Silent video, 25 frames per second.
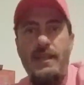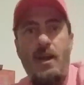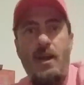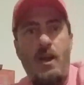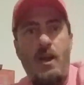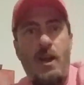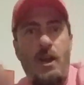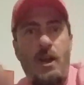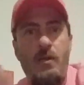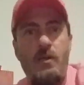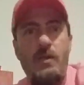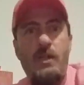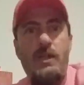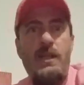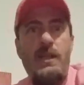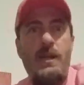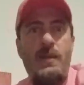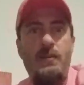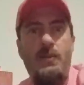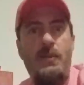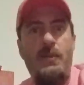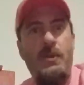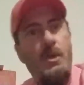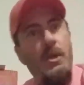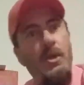the art would
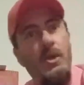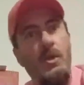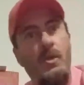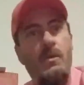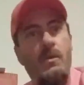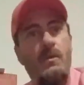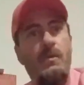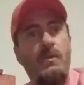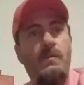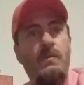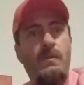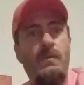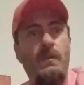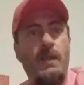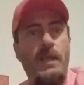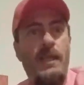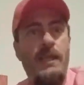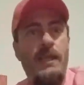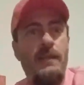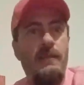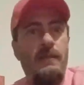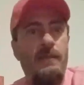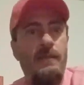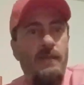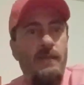come through
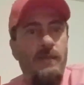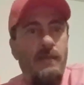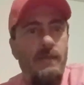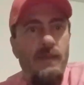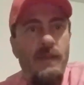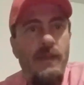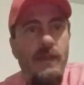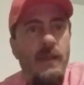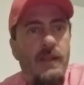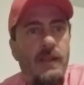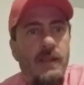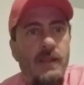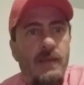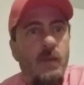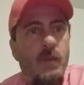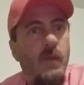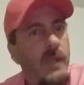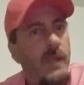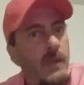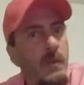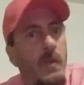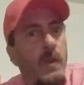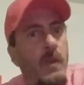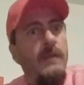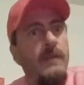and we
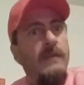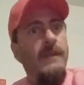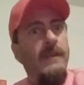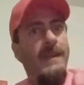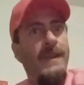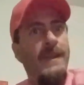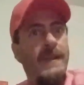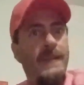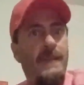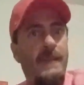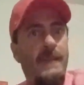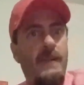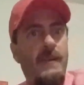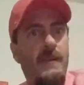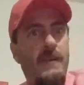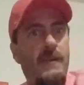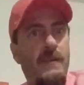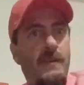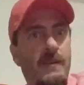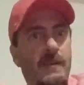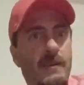could work together.